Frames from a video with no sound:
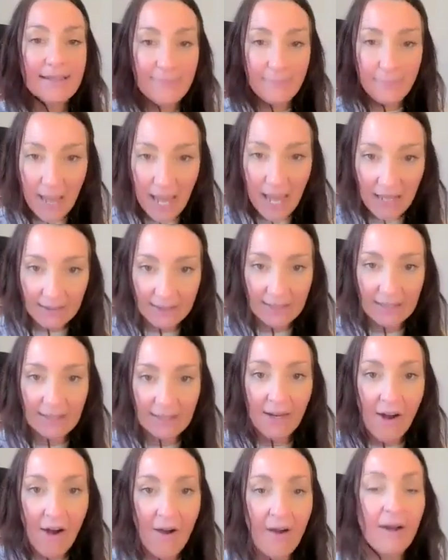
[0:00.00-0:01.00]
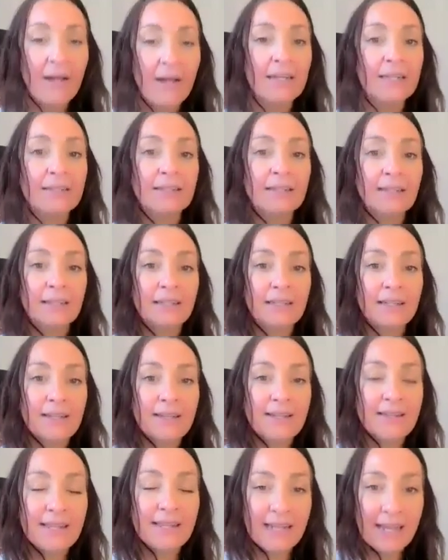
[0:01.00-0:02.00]
Depending on
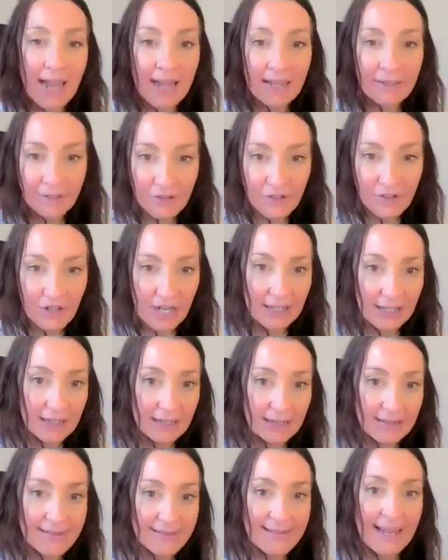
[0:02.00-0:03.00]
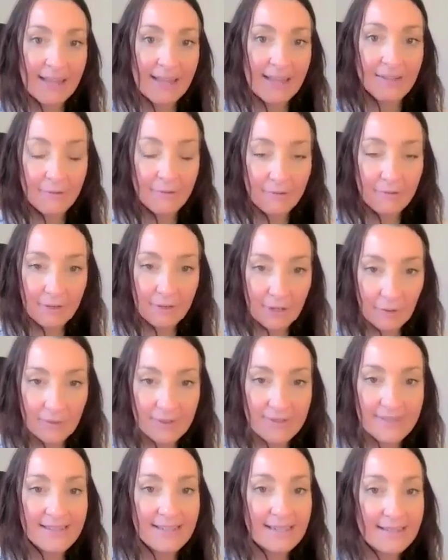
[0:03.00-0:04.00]
the energetics and the
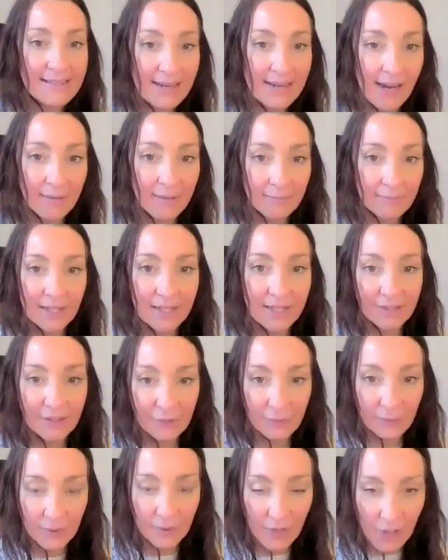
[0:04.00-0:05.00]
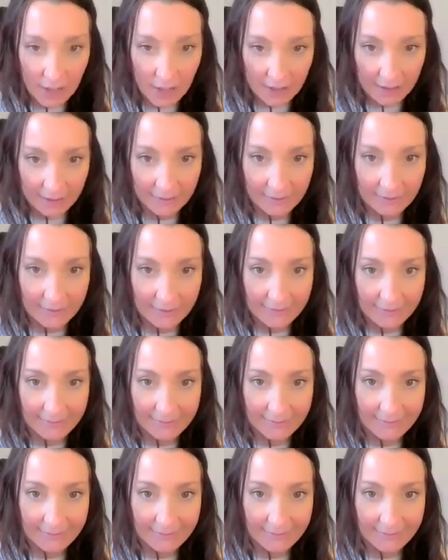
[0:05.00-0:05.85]
frequency timeline you're on,